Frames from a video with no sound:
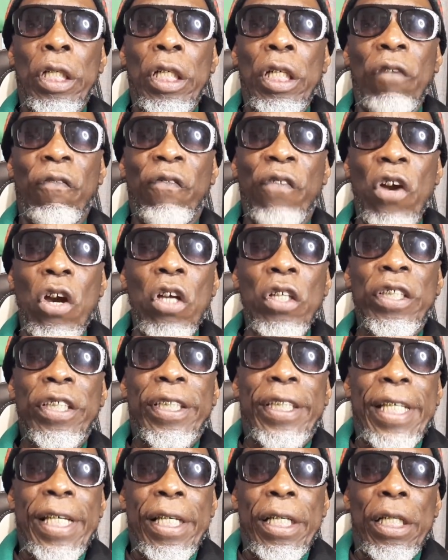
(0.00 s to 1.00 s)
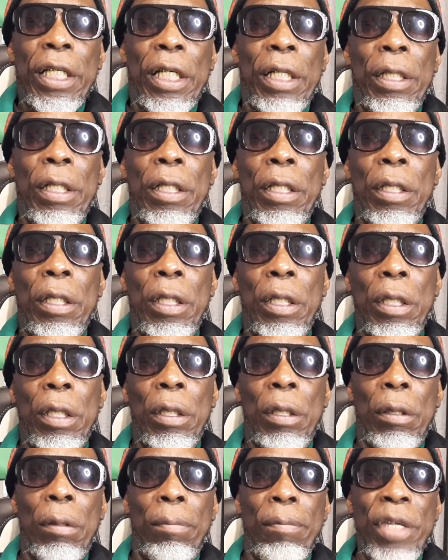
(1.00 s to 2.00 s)
The first thing
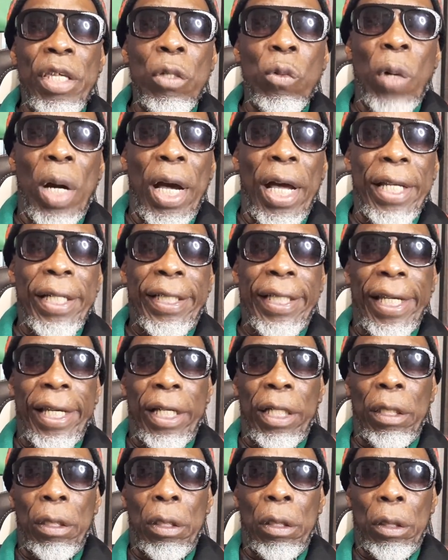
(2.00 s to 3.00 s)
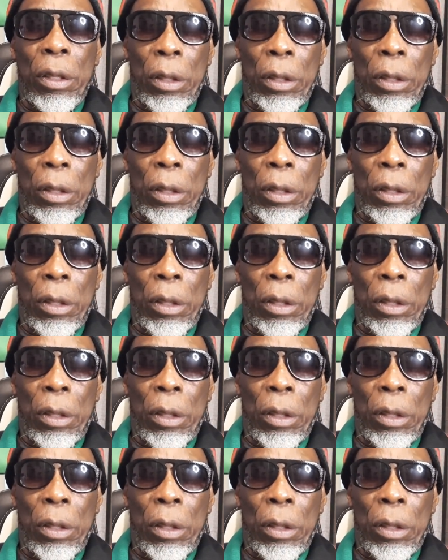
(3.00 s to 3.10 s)
me want to tell